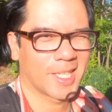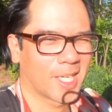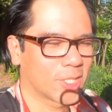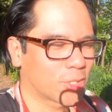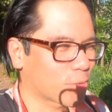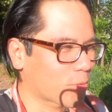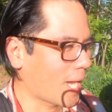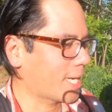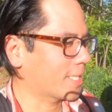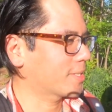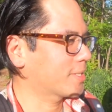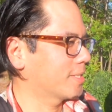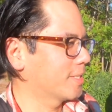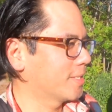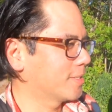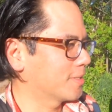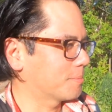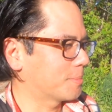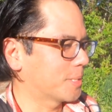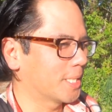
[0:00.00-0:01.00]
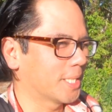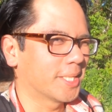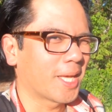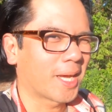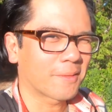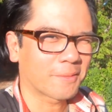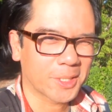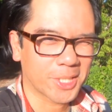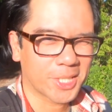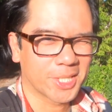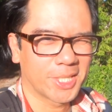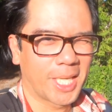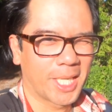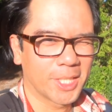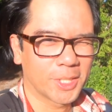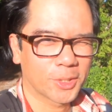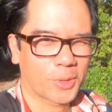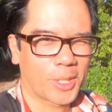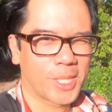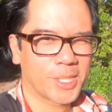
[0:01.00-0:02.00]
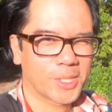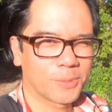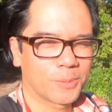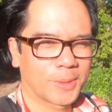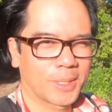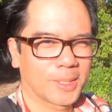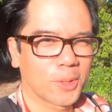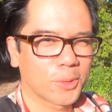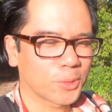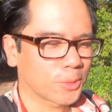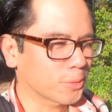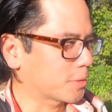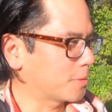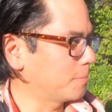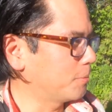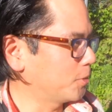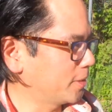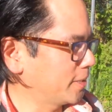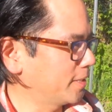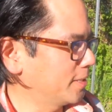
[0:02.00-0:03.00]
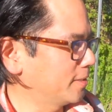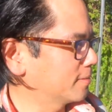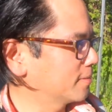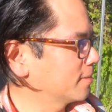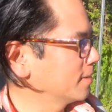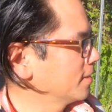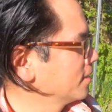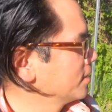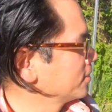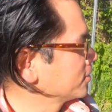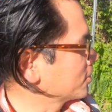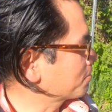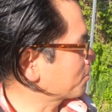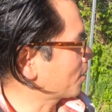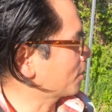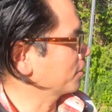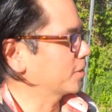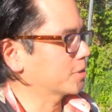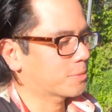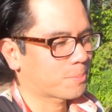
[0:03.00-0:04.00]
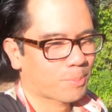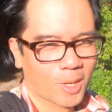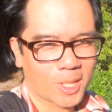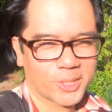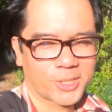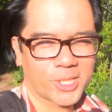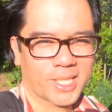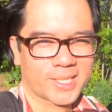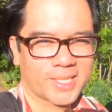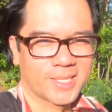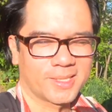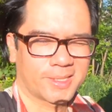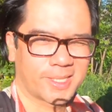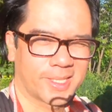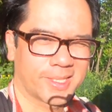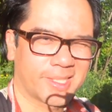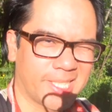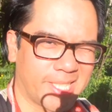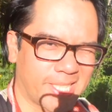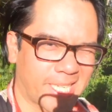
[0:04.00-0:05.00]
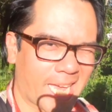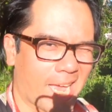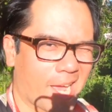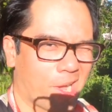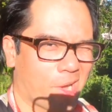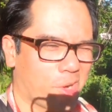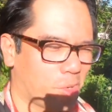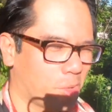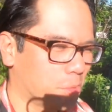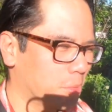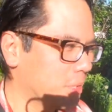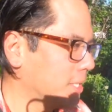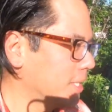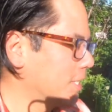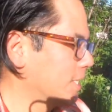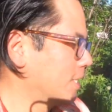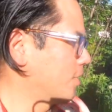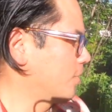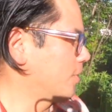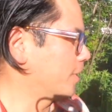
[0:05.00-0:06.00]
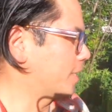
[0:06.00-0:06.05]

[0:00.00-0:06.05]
attractions, but not very good integration with local communities. So part of this project is to see how you